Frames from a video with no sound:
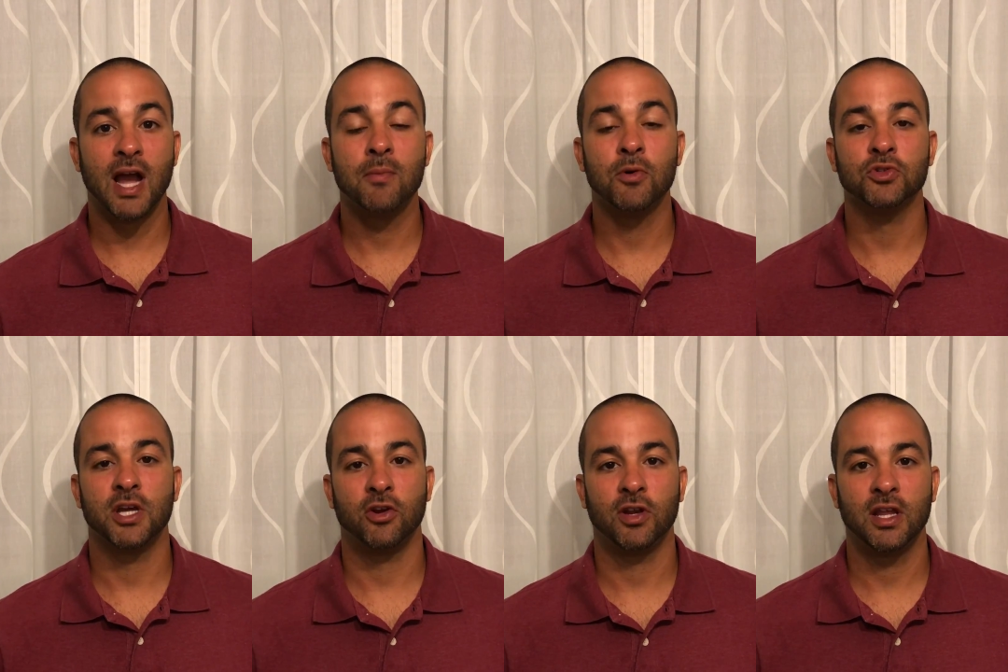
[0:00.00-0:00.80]
I'm Jose
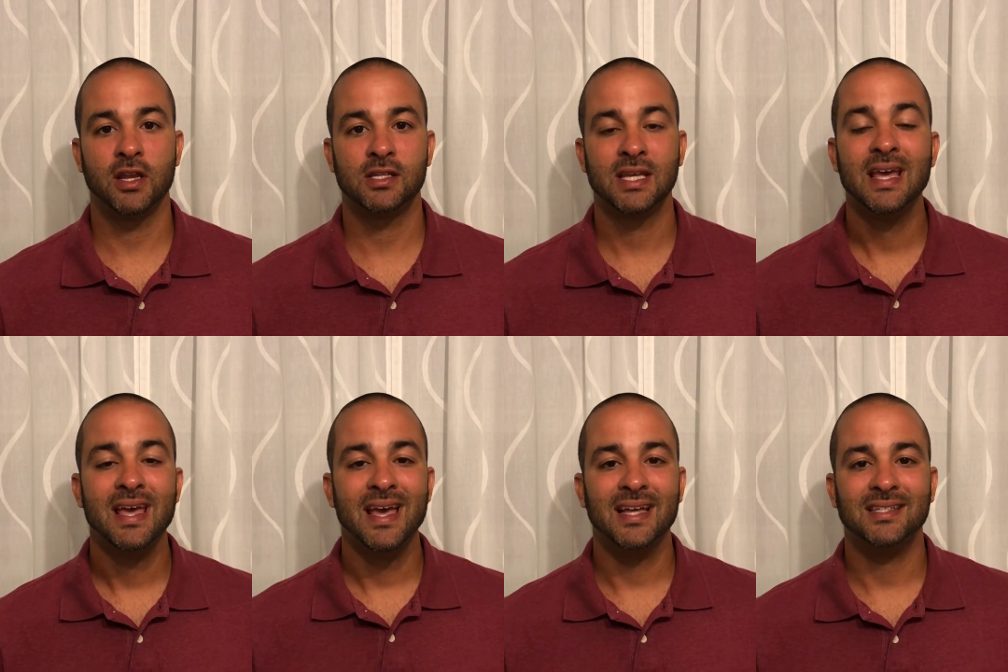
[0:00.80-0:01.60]
Hernandez,
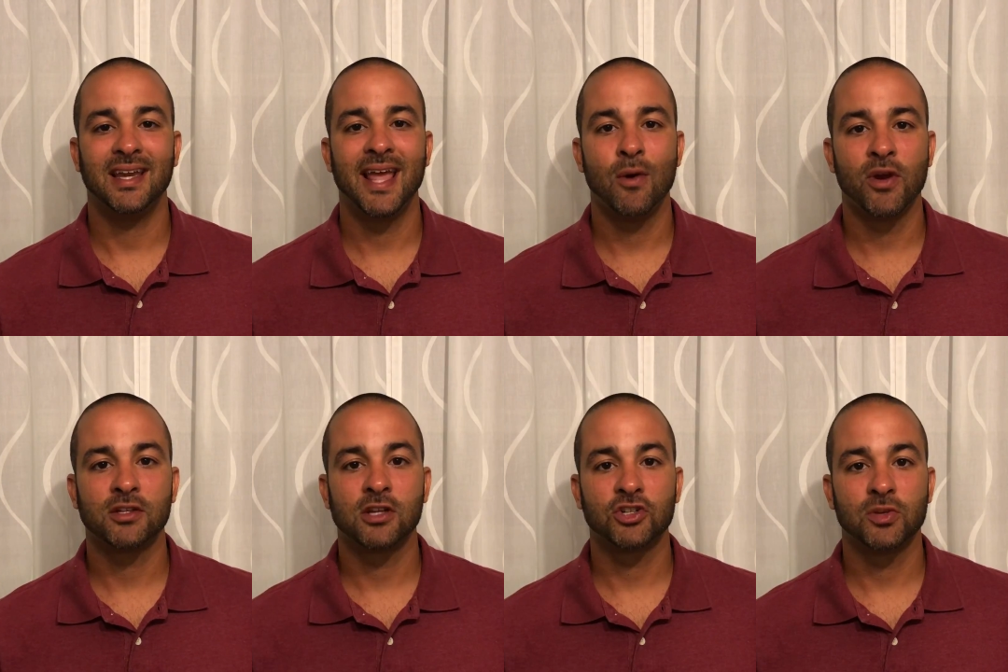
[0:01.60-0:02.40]
and today I want
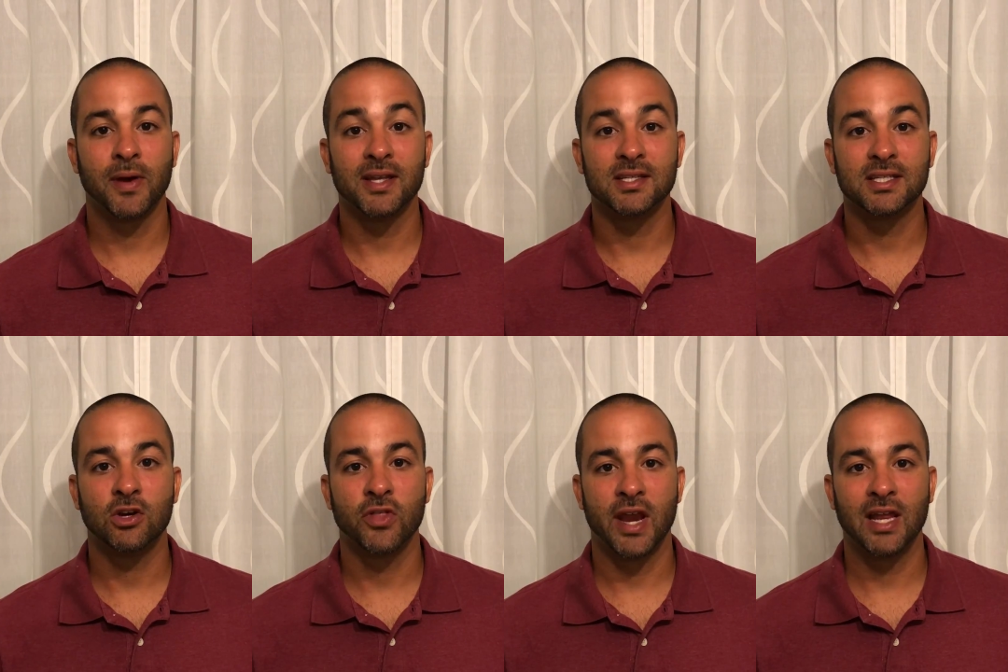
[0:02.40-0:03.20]
to talk to you about a
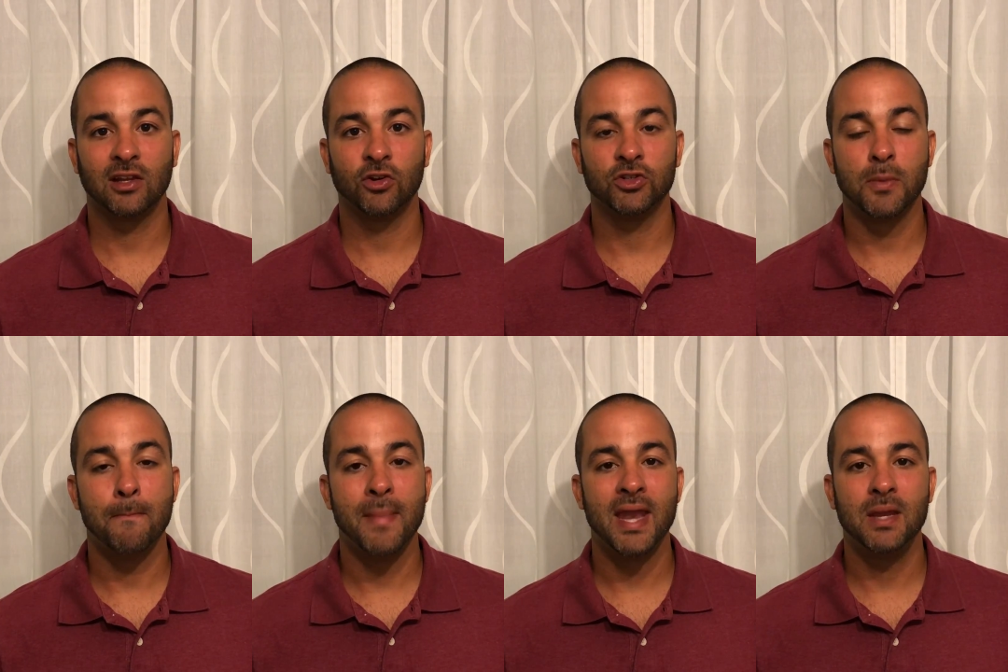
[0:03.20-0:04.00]
skill that I learned
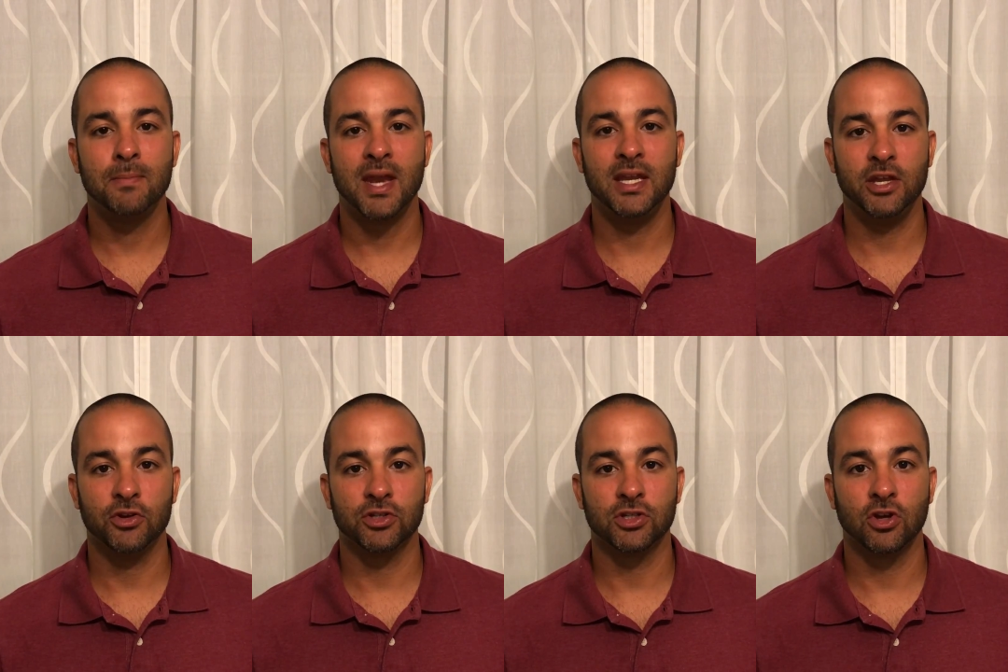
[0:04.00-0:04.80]
many
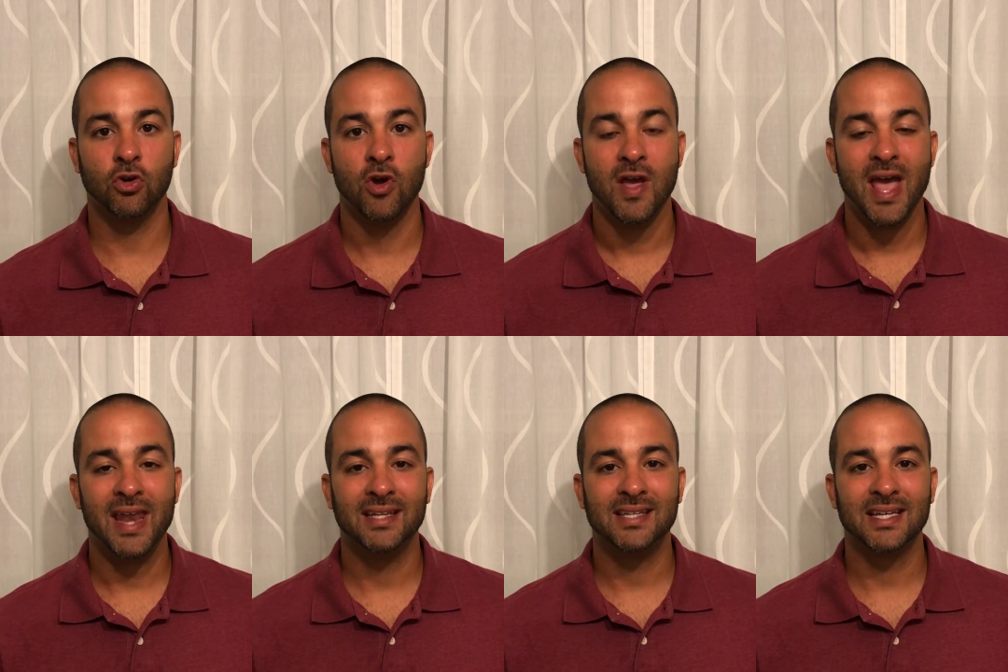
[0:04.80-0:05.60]
years ago,
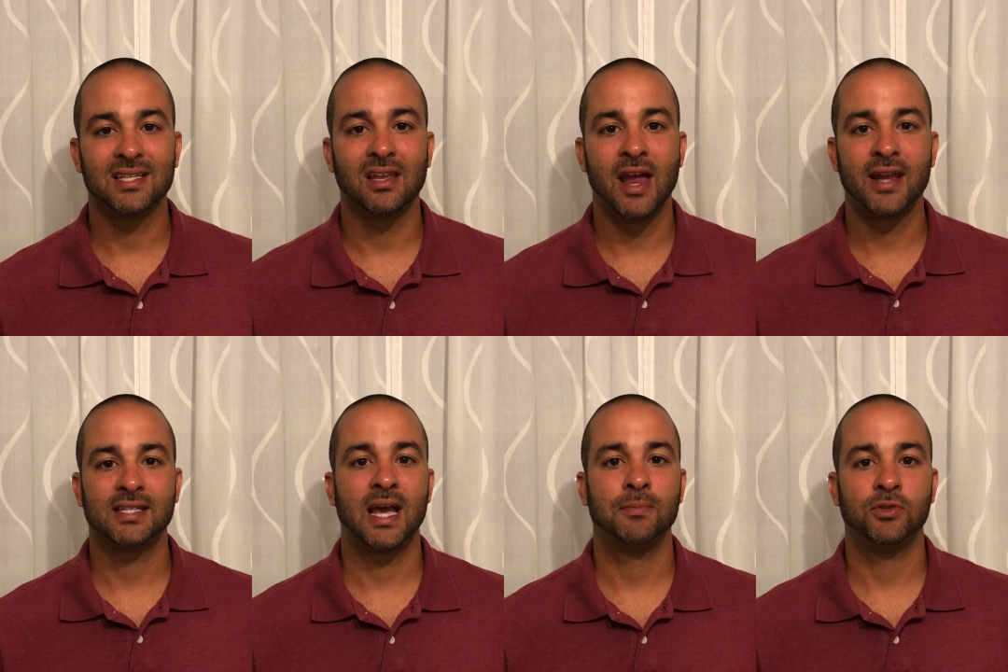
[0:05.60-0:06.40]
and it takes a lot of
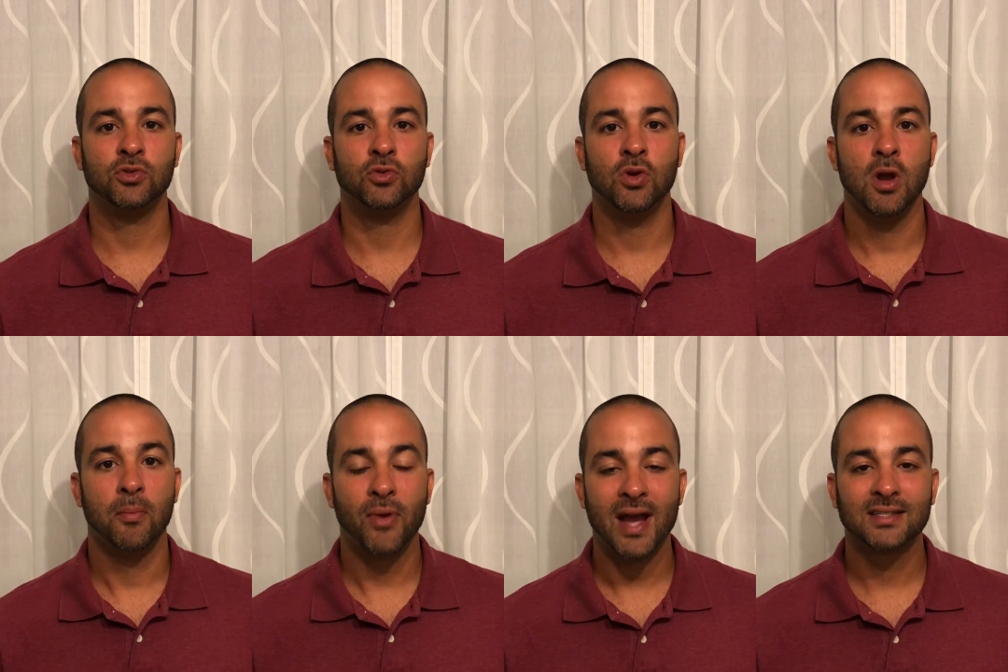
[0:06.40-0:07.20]
time to
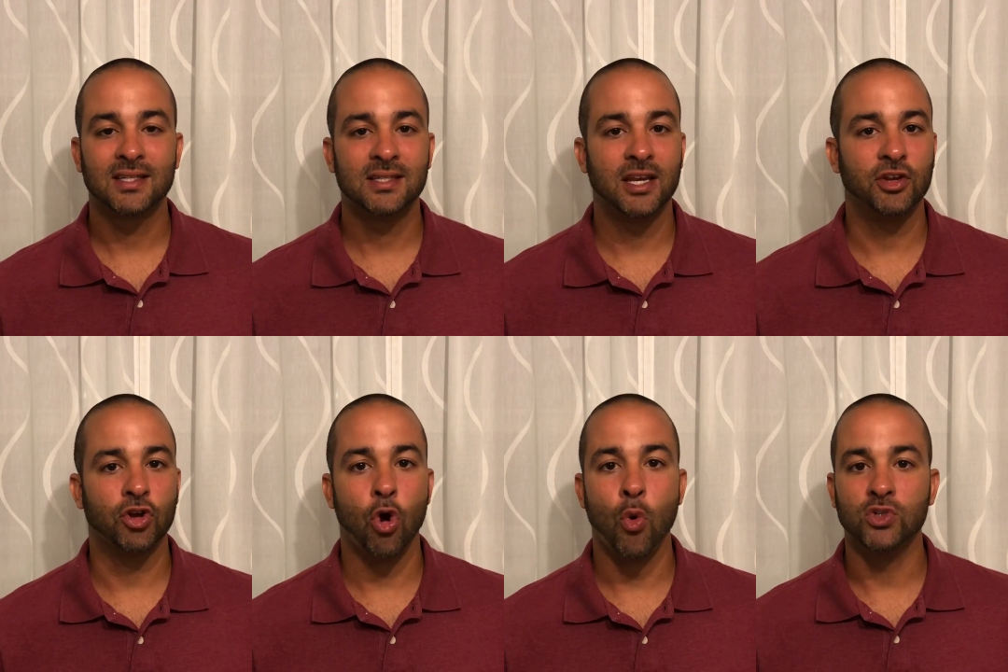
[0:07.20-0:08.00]
practice it, and
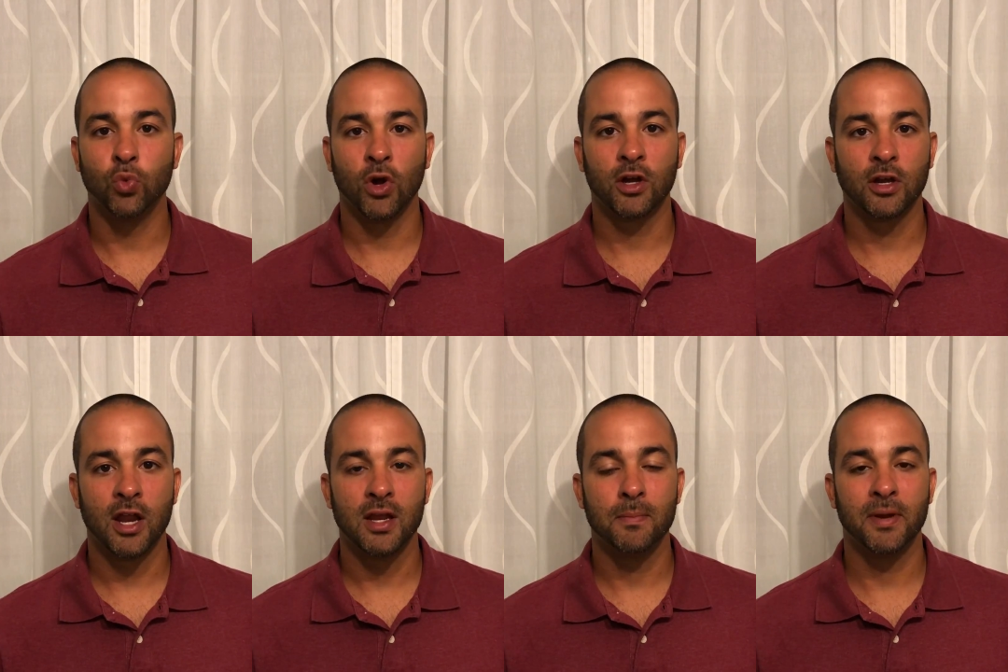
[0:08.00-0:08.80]
you're always working
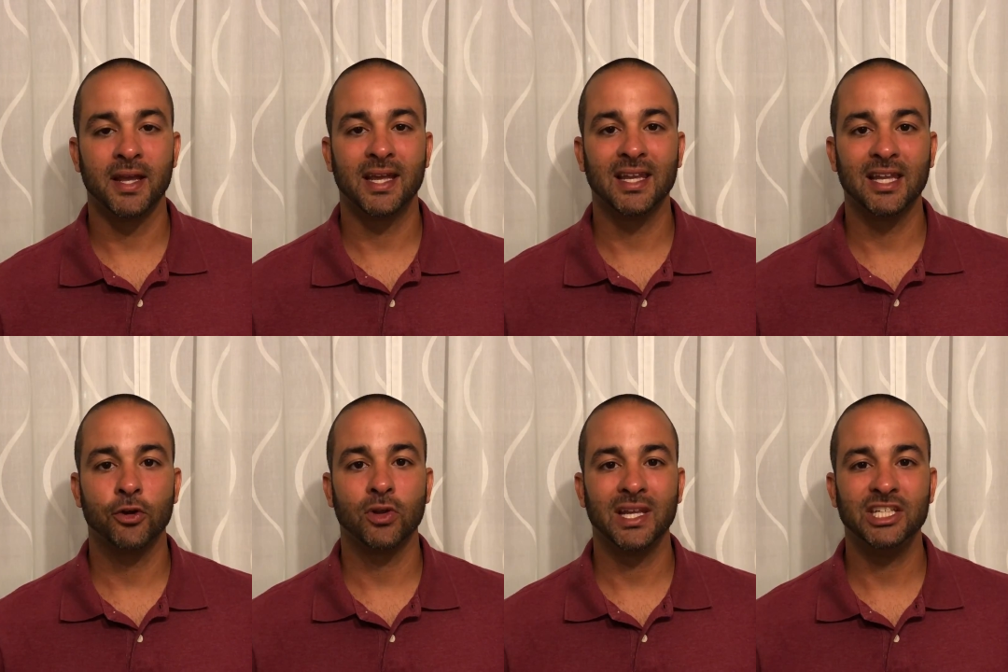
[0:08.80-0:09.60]
on it, but it can
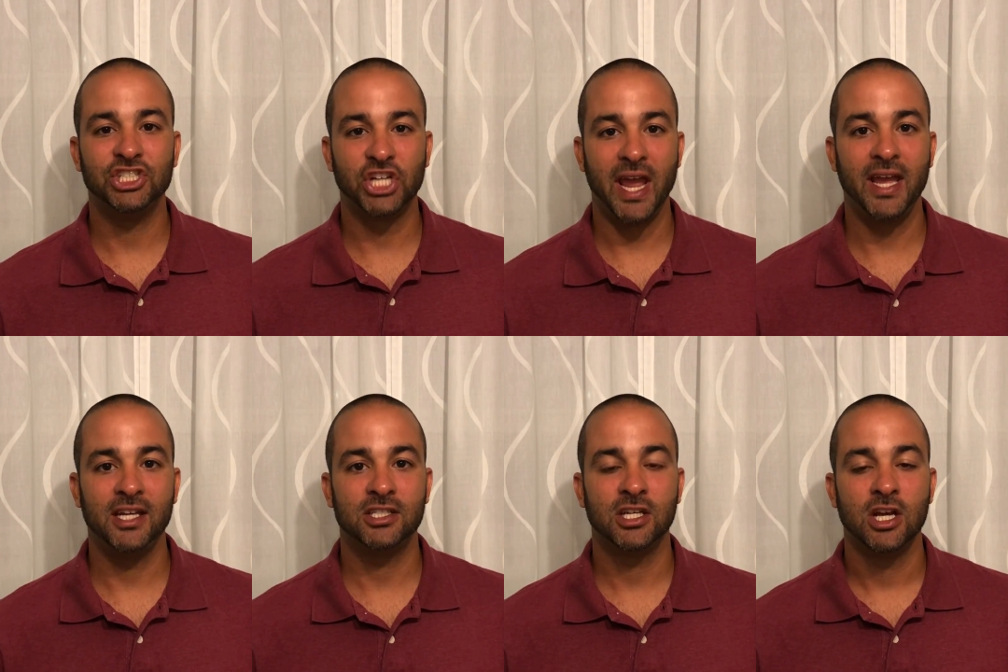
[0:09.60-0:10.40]
literally
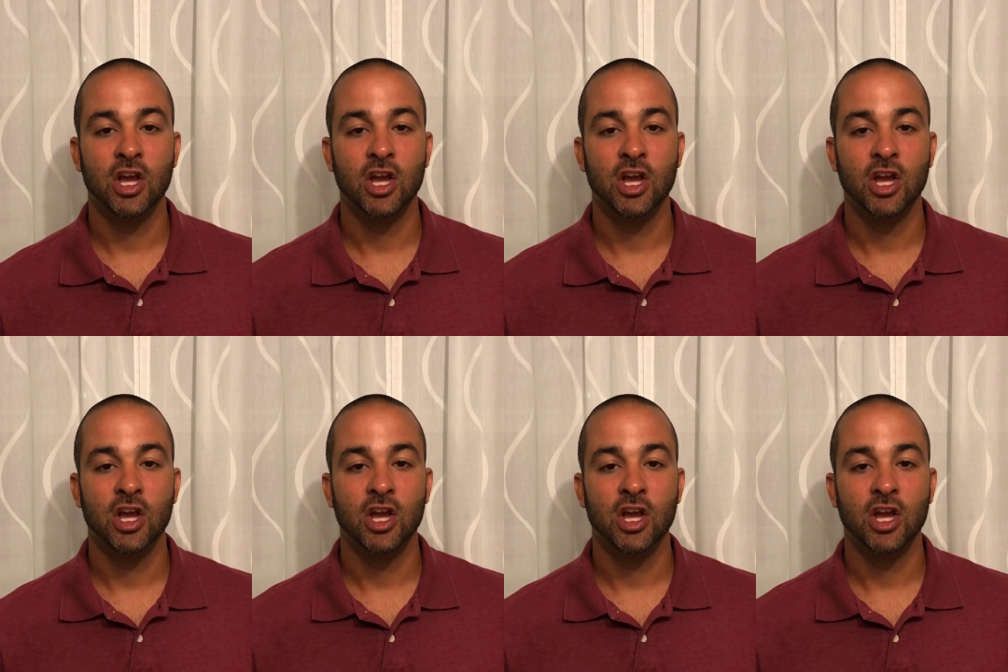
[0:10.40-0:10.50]
change